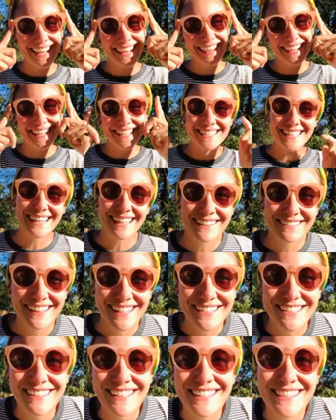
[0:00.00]
thanks. I'm glad
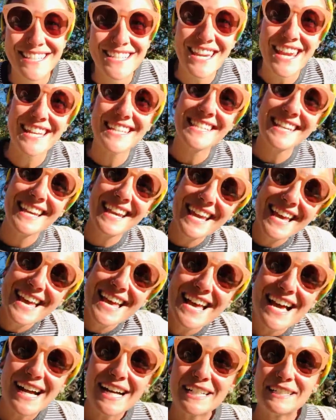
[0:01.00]
you like the shades.
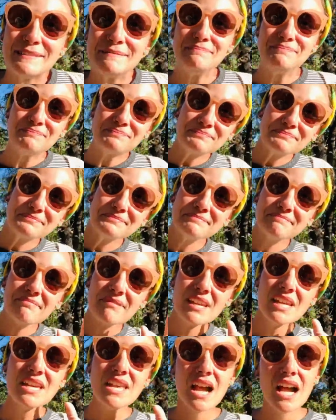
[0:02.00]
Um,
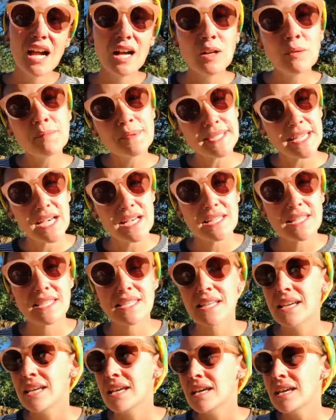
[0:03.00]
it helps us
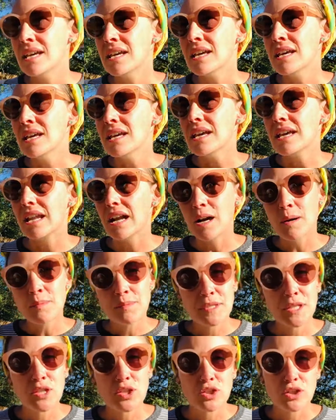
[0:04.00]
it helps
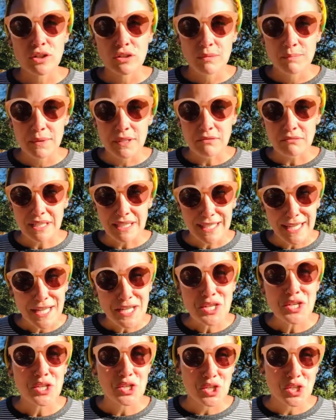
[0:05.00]
us show up in
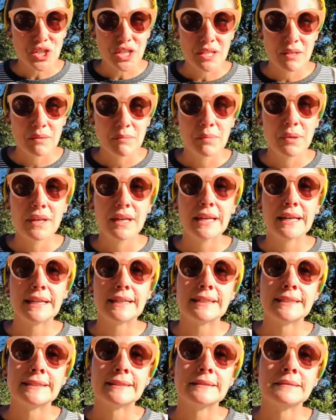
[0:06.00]
relationship
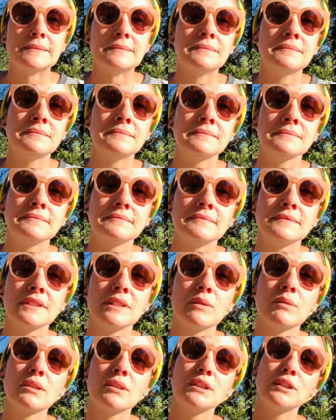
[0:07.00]
um,
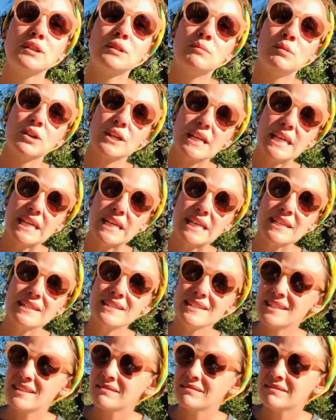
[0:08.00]
with a little more ease